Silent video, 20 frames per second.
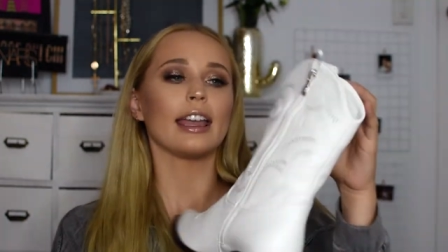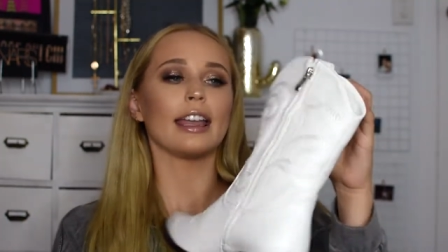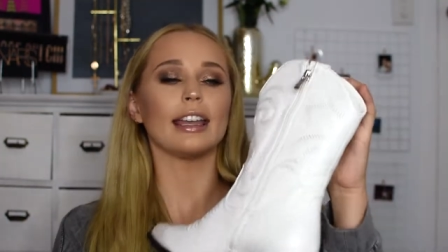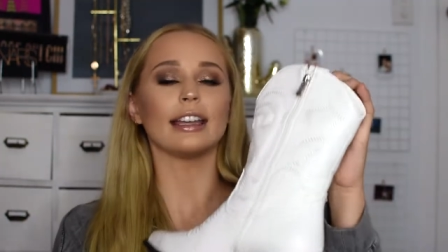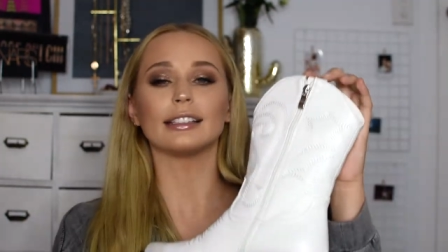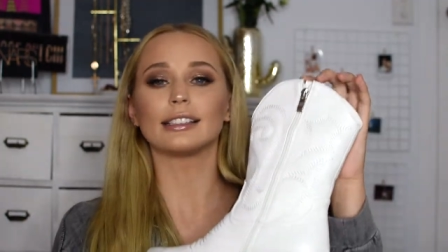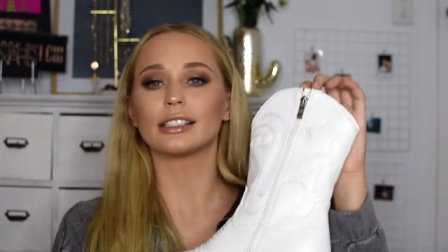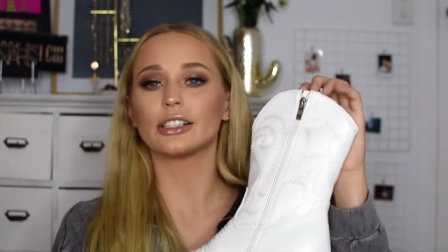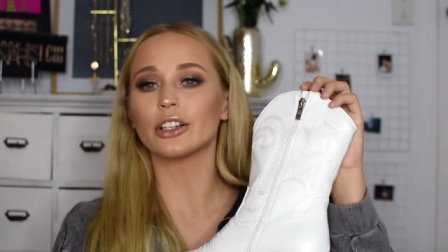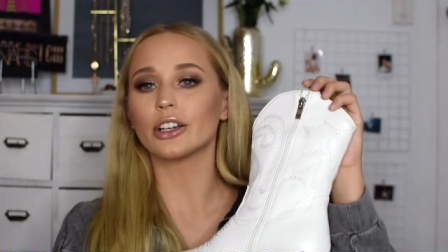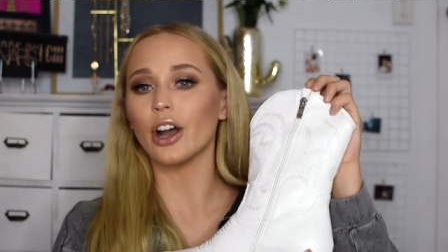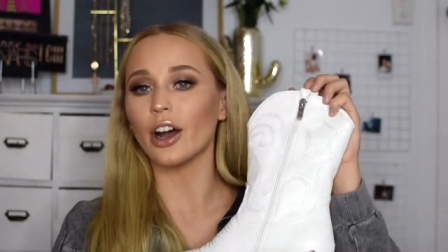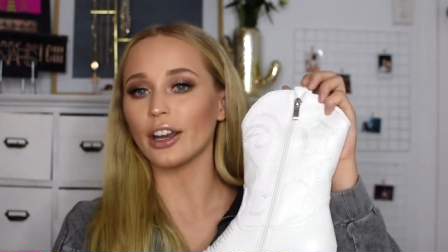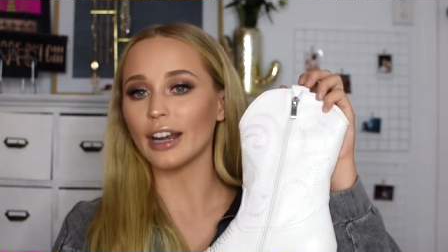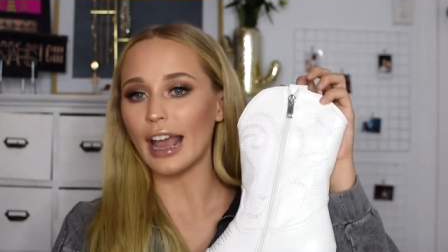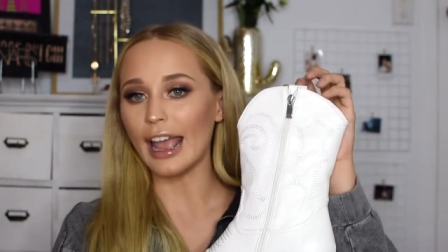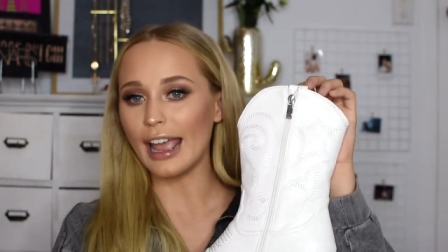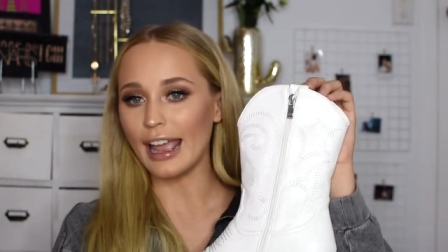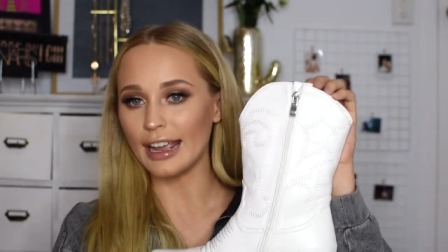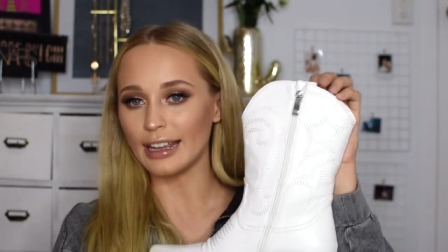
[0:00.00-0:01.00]
It's
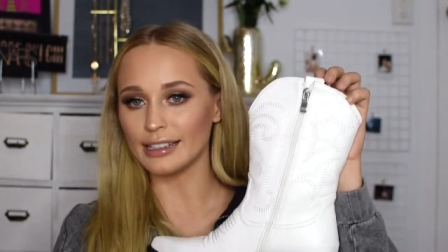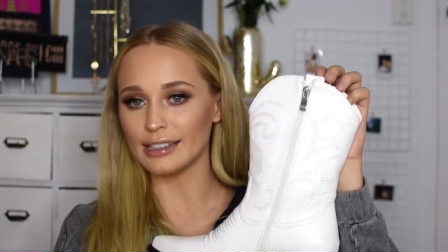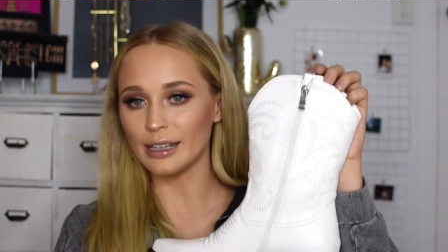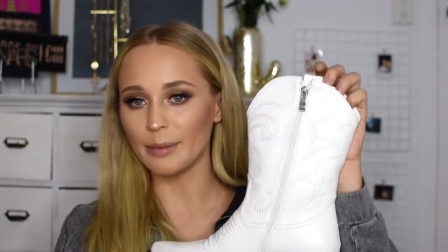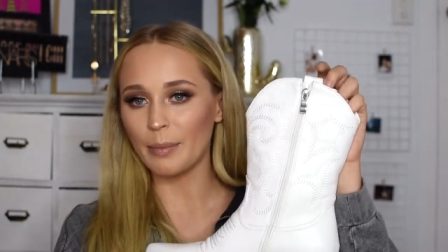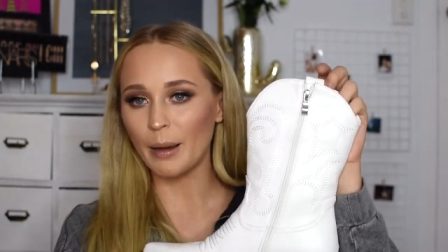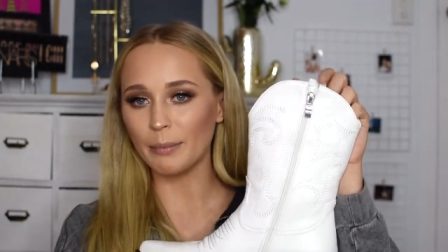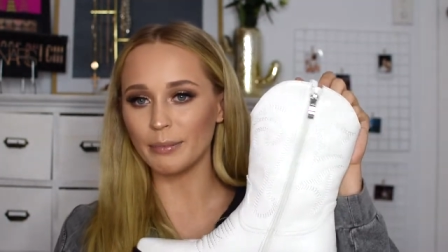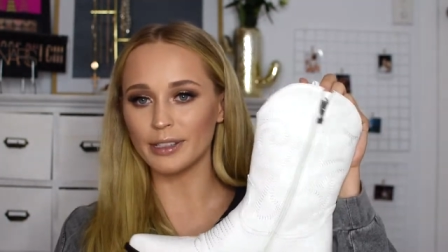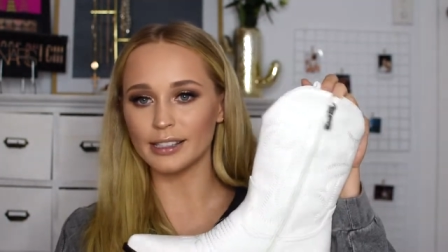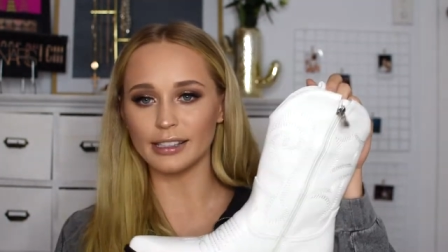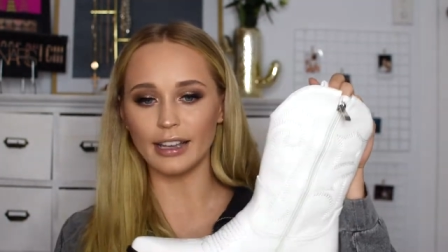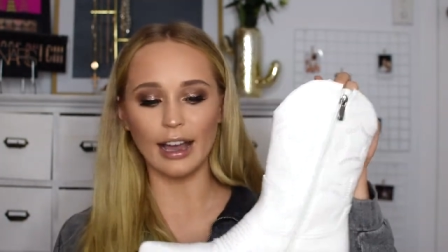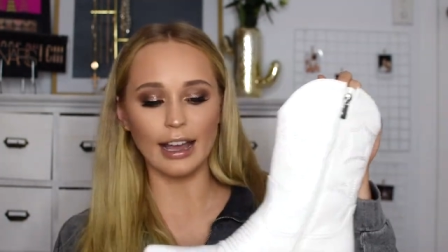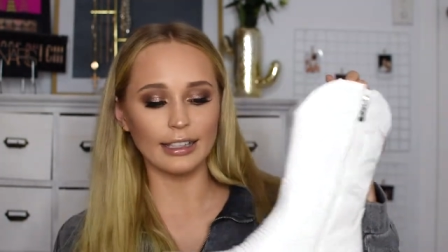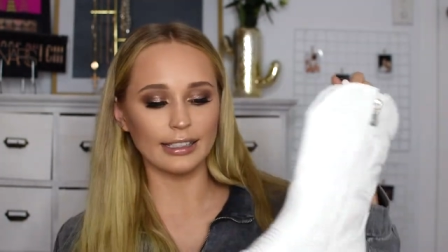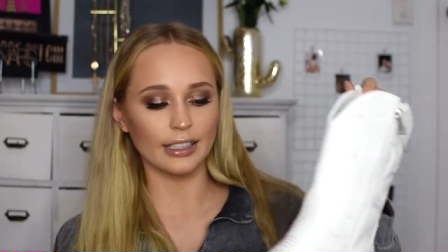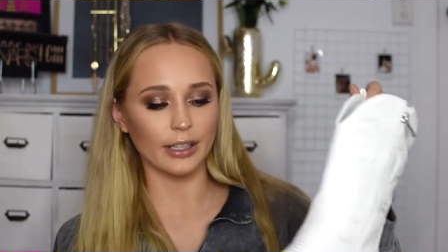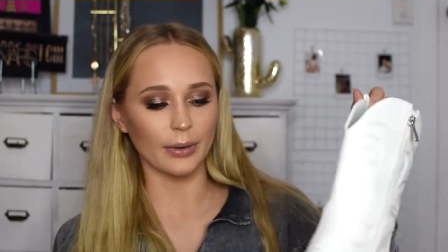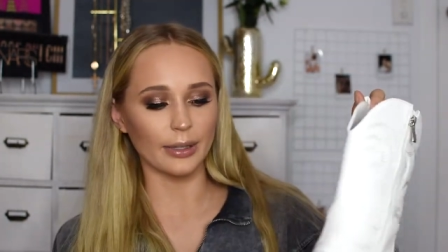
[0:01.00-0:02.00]
got a zip up the
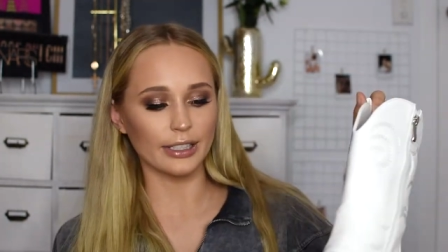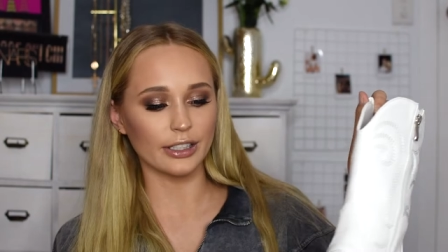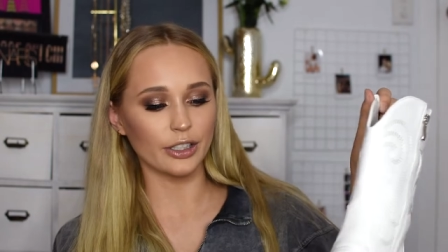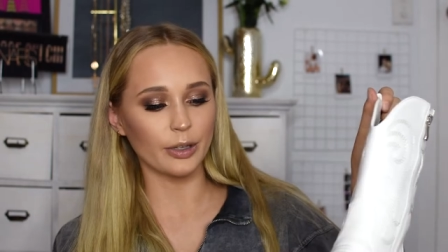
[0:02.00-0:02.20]
side so it's